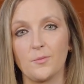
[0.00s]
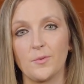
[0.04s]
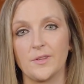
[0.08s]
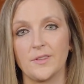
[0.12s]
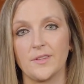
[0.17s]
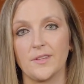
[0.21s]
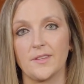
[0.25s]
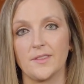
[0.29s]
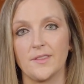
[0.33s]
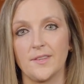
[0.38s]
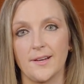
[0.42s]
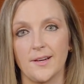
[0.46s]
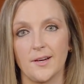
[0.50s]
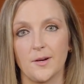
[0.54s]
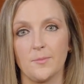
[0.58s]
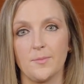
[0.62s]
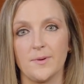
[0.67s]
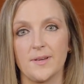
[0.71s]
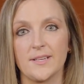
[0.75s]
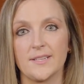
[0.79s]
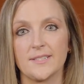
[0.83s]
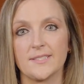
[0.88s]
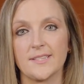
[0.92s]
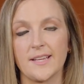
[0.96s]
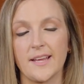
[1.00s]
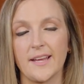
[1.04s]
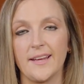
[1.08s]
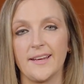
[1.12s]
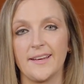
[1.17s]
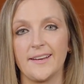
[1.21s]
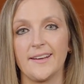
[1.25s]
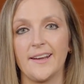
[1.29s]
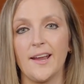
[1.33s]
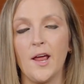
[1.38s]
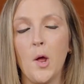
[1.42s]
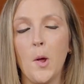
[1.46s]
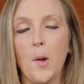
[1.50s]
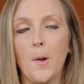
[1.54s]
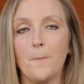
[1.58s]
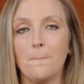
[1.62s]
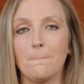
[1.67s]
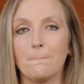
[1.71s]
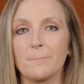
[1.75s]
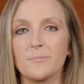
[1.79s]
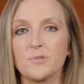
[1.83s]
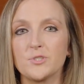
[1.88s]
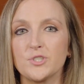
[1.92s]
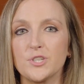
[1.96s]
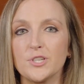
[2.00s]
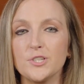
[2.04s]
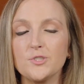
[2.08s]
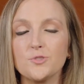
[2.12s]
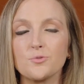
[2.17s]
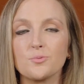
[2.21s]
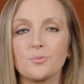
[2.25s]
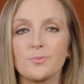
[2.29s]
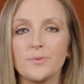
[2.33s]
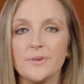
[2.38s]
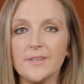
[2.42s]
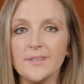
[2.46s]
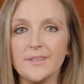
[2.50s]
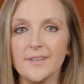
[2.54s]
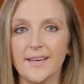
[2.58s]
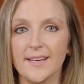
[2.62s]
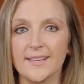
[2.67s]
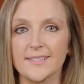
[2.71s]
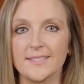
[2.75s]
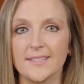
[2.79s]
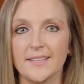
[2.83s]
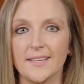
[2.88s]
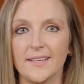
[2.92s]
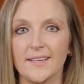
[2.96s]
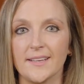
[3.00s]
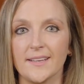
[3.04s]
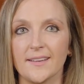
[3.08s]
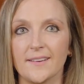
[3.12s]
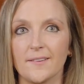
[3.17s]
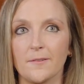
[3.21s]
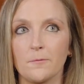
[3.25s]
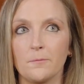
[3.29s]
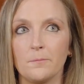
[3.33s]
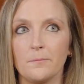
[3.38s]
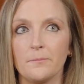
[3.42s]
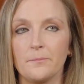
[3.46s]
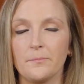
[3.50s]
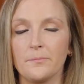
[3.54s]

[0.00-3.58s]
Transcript: with a therapist, and just realizing,